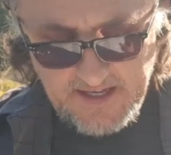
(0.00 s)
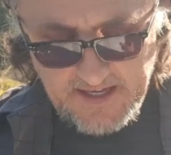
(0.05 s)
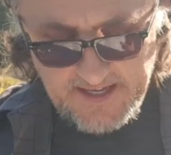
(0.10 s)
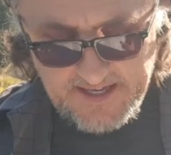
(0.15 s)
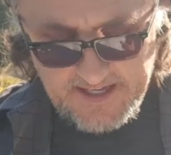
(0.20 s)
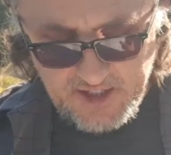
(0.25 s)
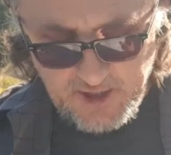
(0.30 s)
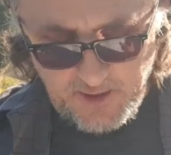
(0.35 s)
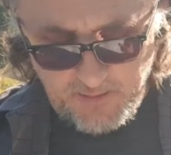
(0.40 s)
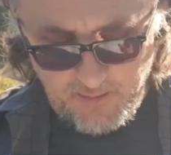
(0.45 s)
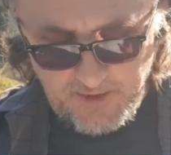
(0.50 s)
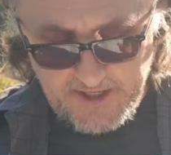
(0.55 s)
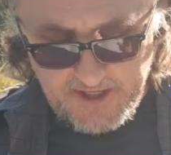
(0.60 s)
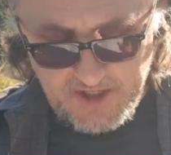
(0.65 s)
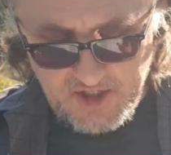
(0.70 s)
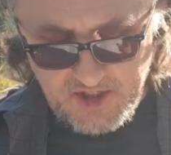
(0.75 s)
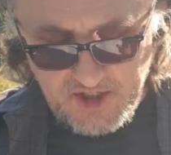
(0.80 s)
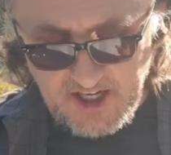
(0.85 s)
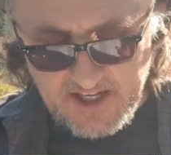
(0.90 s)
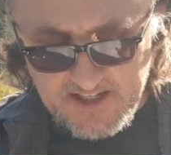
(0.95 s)
He shall
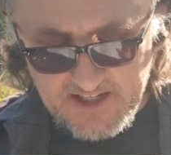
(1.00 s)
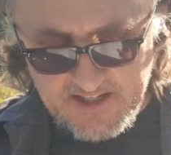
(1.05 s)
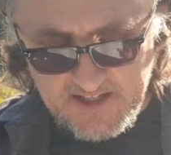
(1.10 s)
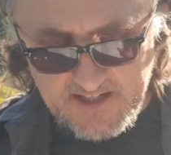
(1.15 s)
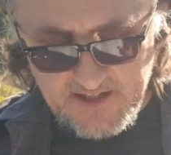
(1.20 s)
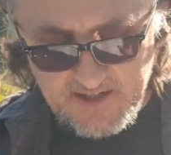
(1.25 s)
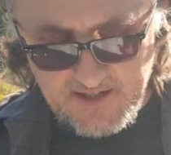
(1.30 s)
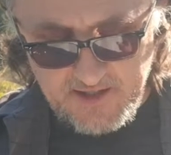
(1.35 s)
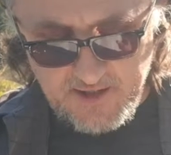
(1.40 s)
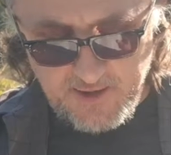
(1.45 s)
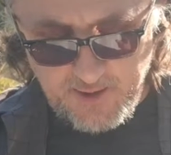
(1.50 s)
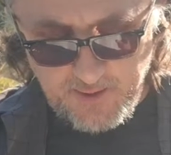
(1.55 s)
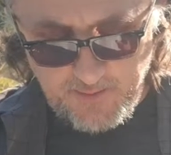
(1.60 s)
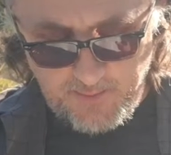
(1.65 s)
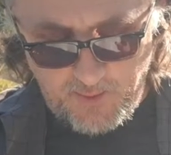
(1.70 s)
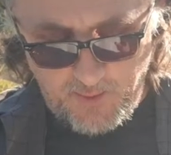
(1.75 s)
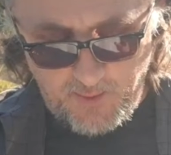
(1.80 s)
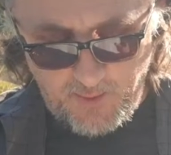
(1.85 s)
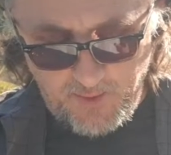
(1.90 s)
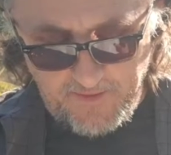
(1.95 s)
bring justice to the
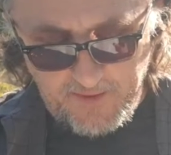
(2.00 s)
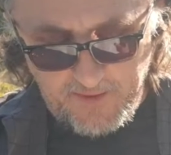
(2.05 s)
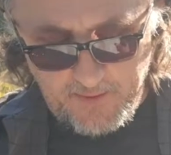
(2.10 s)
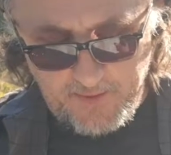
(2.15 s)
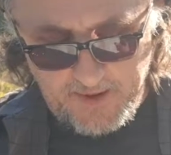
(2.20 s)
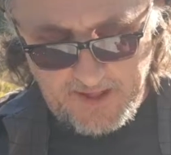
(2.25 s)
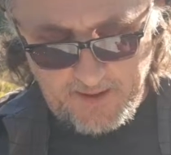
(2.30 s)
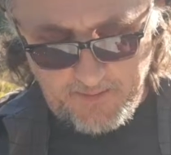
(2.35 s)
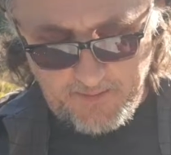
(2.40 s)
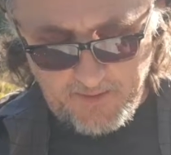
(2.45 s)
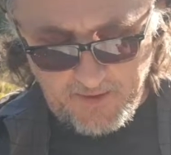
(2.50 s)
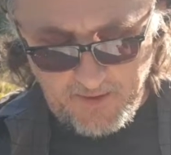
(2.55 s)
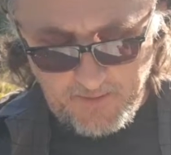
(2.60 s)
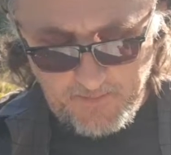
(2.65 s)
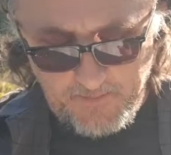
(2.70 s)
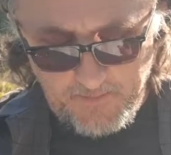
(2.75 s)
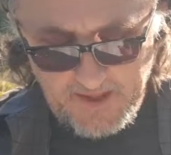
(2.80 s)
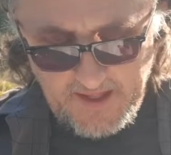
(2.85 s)
poor of the people.